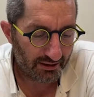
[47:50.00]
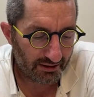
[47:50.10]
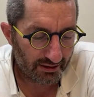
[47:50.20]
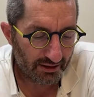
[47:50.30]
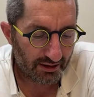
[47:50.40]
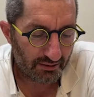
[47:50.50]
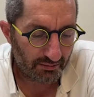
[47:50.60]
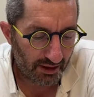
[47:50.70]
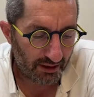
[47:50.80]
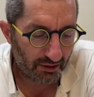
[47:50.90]
Yetzer
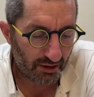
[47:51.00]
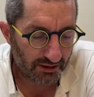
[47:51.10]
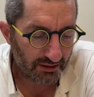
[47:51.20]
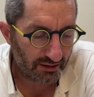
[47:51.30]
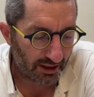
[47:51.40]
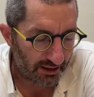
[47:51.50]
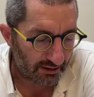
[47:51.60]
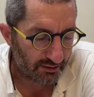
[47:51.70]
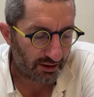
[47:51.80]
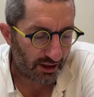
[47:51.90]
Hara.
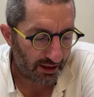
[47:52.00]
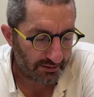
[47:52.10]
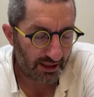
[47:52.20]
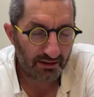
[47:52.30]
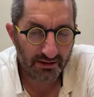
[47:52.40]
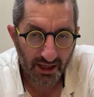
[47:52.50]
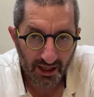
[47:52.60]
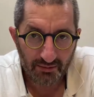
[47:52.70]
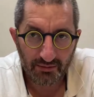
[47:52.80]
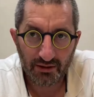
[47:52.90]
Like the time
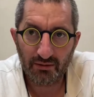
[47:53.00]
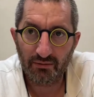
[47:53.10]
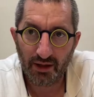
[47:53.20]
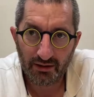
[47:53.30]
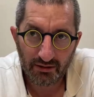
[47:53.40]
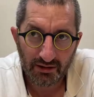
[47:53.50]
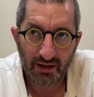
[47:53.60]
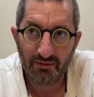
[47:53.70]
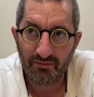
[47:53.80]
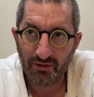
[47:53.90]
at the time
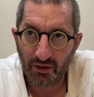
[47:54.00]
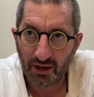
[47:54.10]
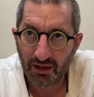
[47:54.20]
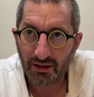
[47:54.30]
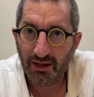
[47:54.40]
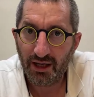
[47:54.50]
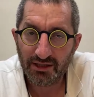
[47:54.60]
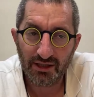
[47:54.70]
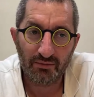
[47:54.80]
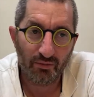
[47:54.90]
of Noach,
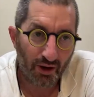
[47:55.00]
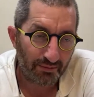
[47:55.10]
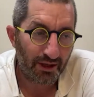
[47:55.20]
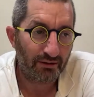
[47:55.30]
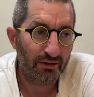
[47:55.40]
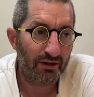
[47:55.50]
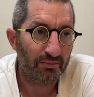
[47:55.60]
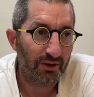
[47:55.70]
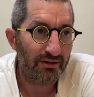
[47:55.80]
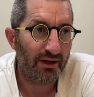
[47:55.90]
Hashem wiped out the
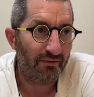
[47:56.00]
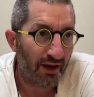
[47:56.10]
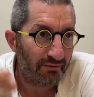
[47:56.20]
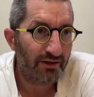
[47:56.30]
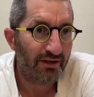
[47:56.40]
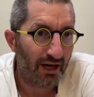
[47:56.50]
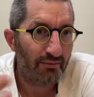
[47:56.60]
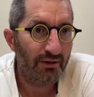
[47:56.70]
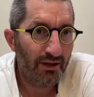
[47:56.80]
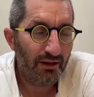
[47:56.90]
earth. But if every
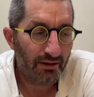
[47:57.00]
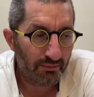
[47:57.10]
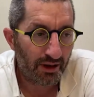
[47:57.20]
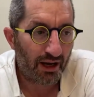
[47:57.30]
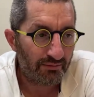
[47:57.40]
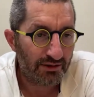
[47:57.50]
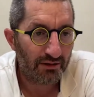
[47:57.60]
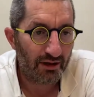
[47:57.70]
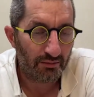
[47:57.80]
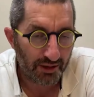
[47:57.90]
time the Am
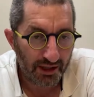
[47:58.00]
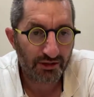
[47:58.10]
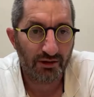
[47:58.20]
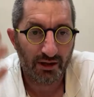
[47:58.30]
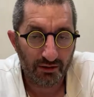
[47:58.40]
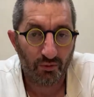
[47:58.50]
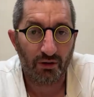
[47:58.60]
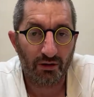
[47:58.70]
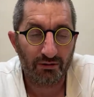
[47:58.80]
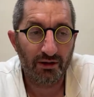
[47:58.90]
Yisrael, Bnei Yisrael, in the
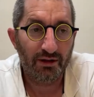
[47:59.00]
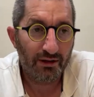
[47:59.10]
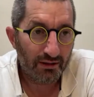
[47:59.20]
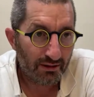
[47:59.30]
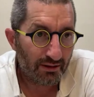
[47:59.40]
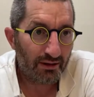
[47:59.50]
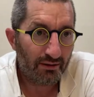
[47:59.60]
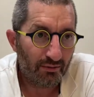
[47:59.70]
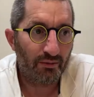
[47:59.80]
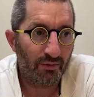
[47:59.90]
world
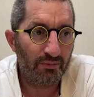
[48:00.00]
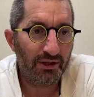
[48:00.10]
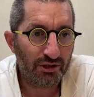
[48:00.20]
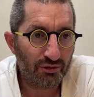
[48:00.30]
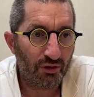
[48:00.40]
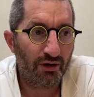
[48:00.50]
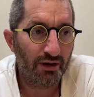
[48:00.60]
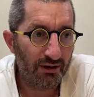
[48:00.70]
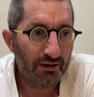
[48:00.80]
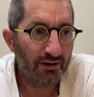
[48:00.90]
would be
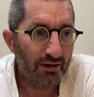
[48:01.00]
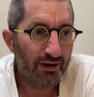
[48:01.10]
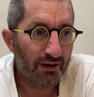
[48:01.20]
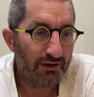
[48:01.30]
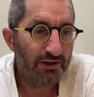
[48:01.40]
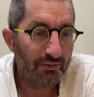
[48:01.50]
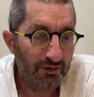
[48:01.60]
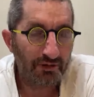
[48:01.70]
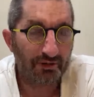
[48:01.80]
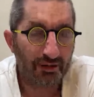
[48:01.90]
destroyed,
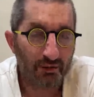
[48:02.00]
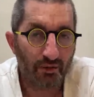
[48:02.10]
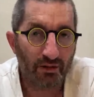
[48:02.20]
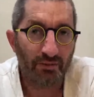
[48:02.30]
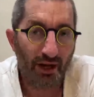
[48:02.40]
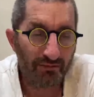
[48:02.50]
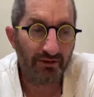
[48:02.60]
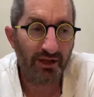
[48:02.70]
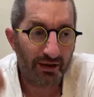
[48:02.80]
or Hashem would destroy the